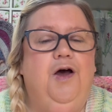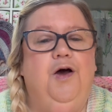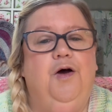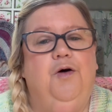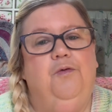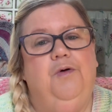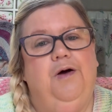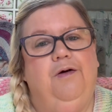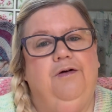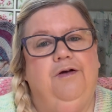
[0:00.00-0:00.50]

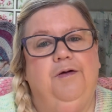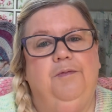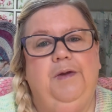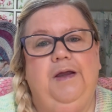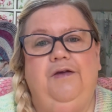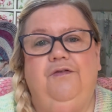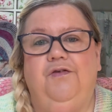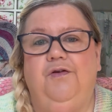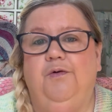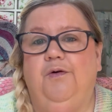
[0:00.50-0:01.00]
Welcome
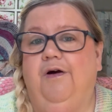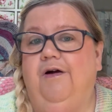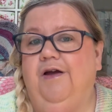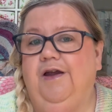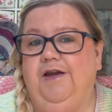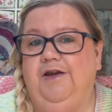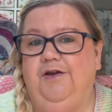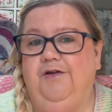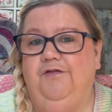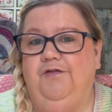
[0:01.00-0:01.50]
if you are a
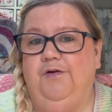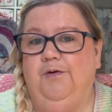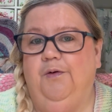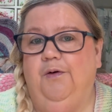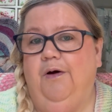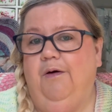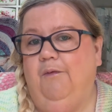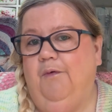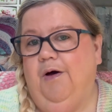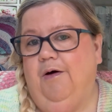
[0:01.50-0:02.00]
new
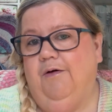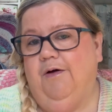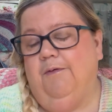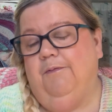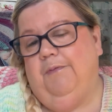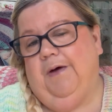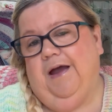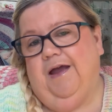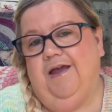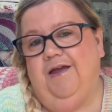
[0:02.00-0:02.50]
viewer, welcome
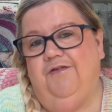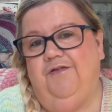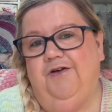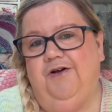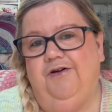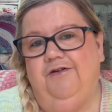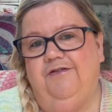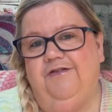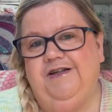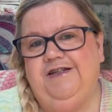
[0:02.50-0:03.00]
back if
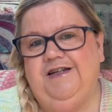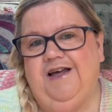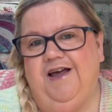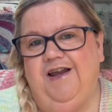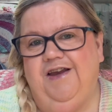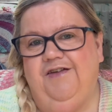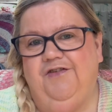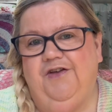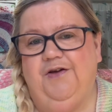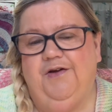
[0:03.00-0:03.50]
you're a
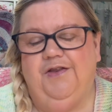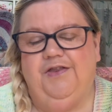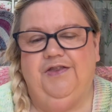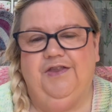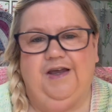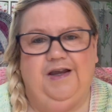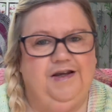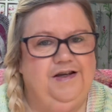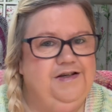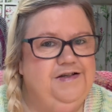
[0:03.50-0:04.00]
returning viewer.
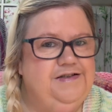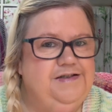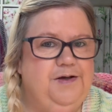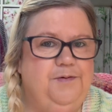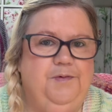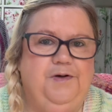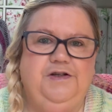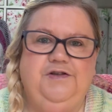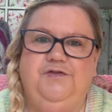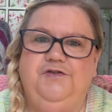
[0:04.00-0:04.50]
Thank you so
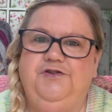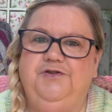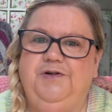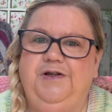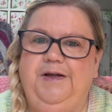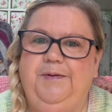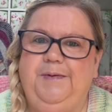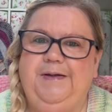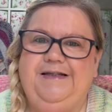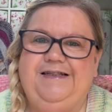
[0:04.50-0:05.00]
much for
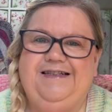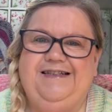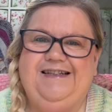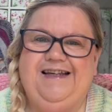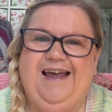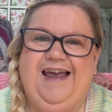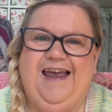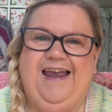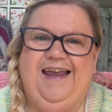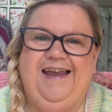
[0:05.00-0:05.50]
joining me
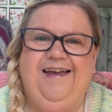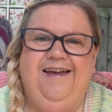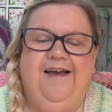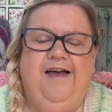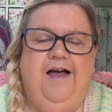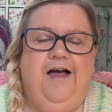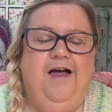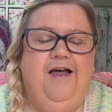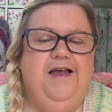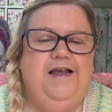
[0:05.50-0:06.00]
today.
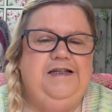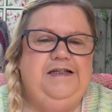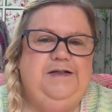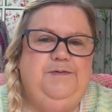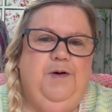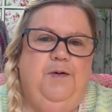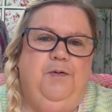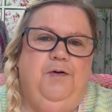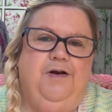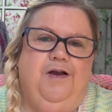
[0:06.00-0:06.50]
This is
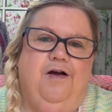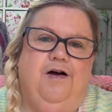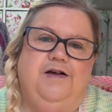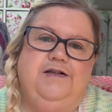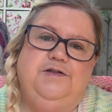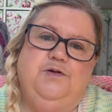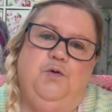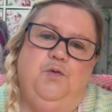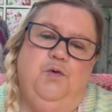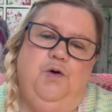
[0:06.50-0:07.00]
my
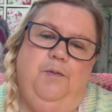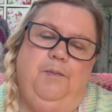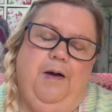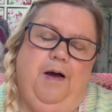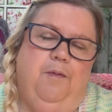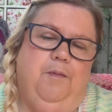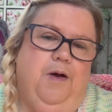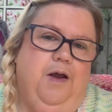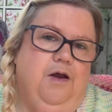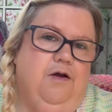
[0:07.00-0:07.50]
podcast all
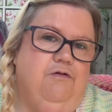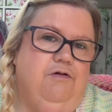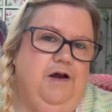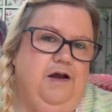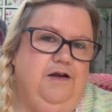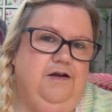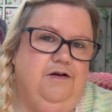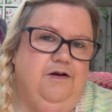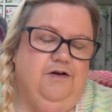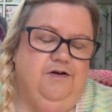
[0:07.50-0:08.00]
about my
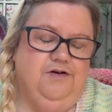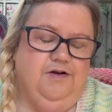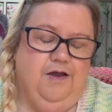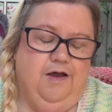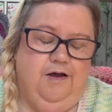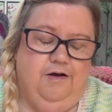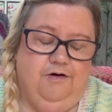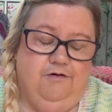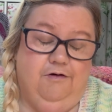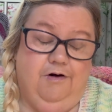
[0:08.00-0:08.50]

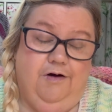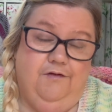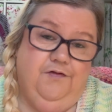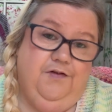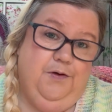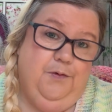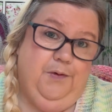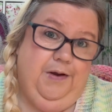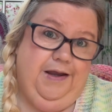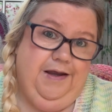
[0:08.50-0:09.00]

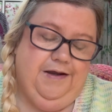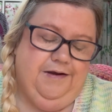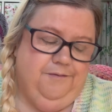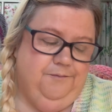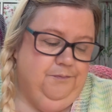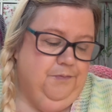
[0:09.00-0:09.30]
crafty week.